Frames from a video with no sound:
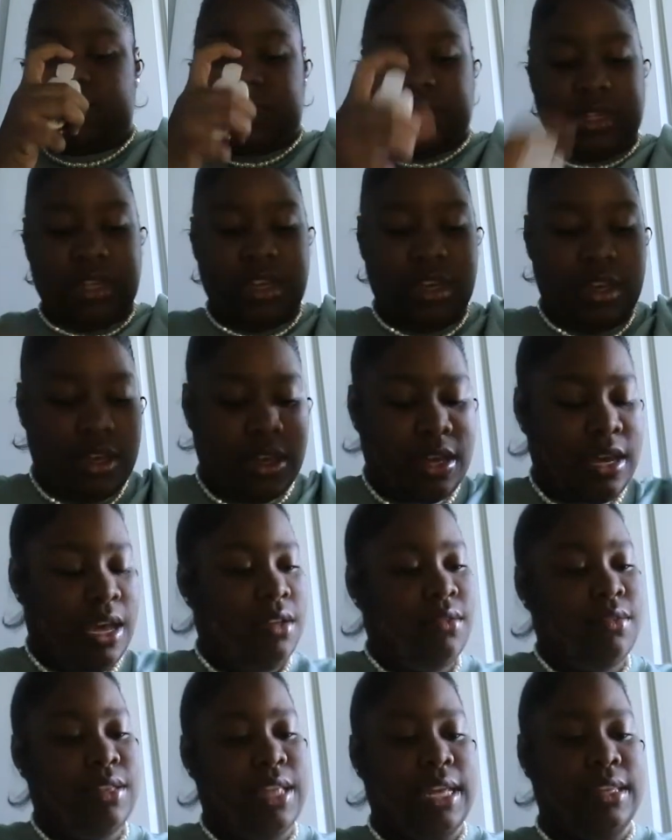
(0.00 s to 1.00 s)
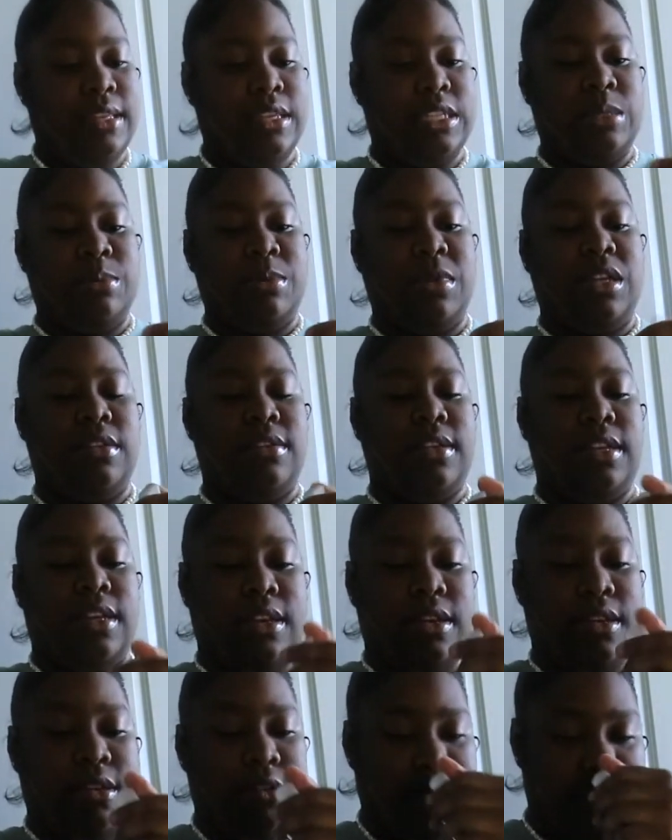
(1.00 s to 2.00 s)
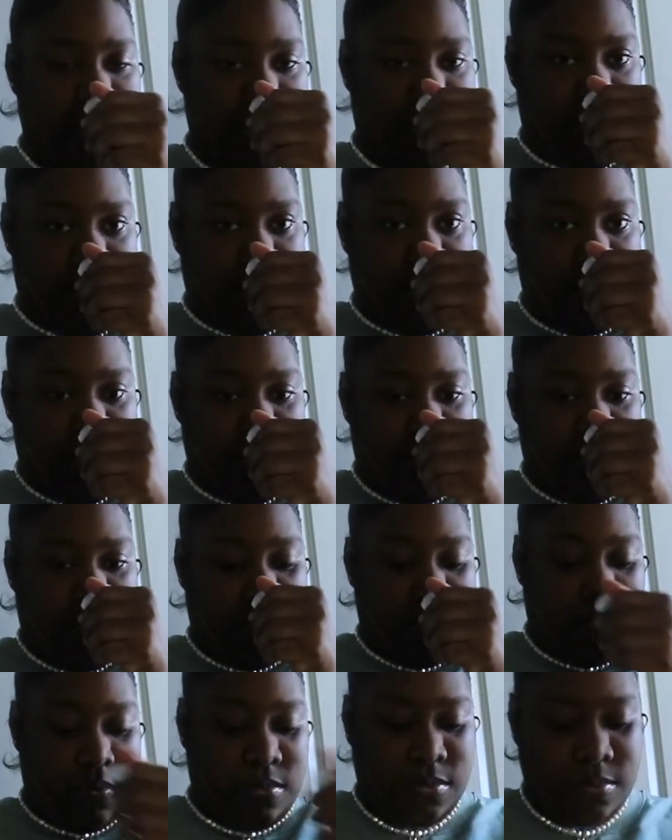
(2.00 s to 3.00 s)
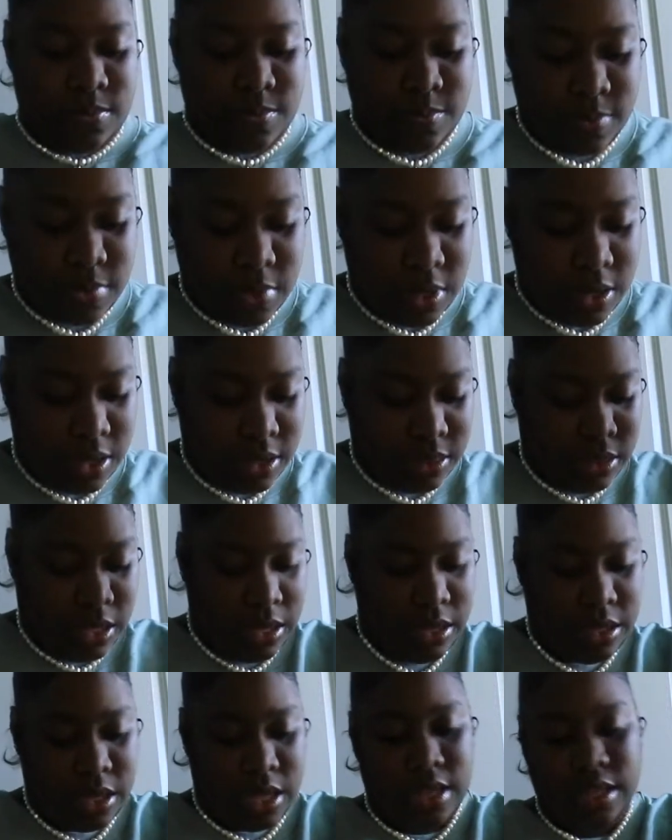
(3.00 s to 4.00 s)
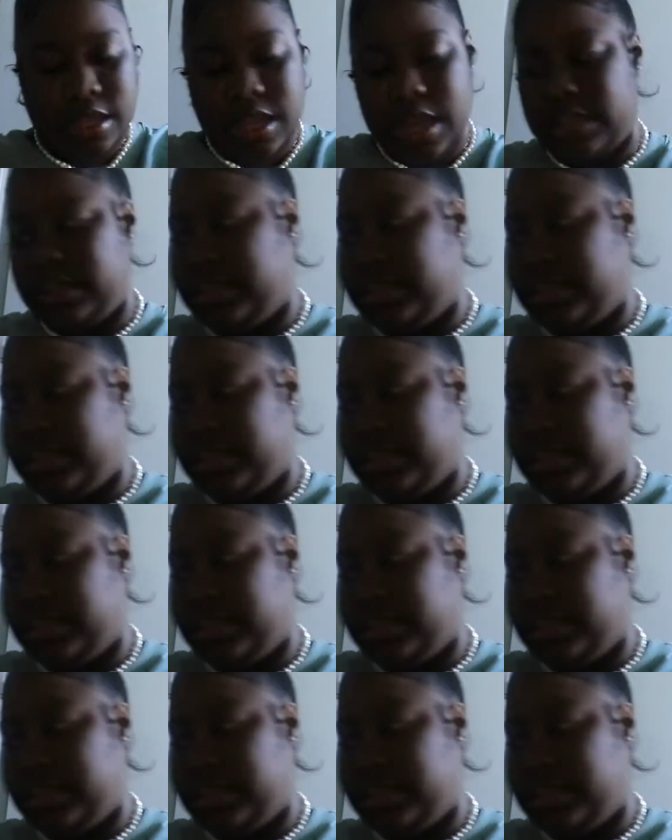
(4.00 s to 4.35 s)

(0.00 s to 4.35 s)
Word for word: yeah, I don't like the smell of that. I think I like